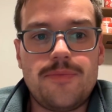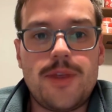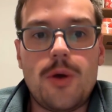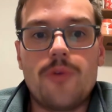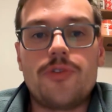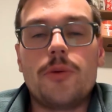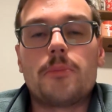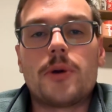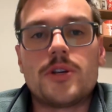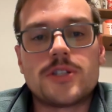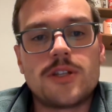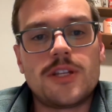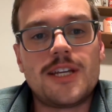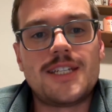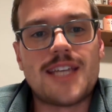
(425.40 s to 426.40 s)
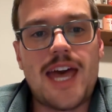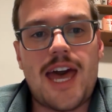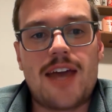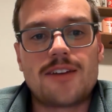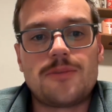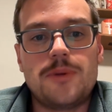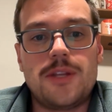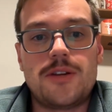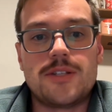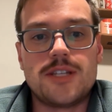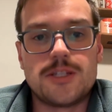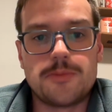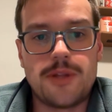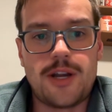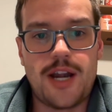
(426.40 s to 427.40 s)
they will feel personally attacked when there's
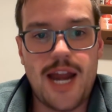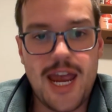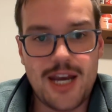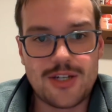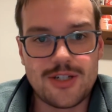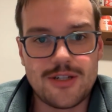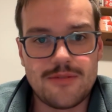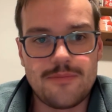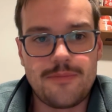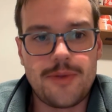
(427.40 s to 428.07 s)
disciplinary action.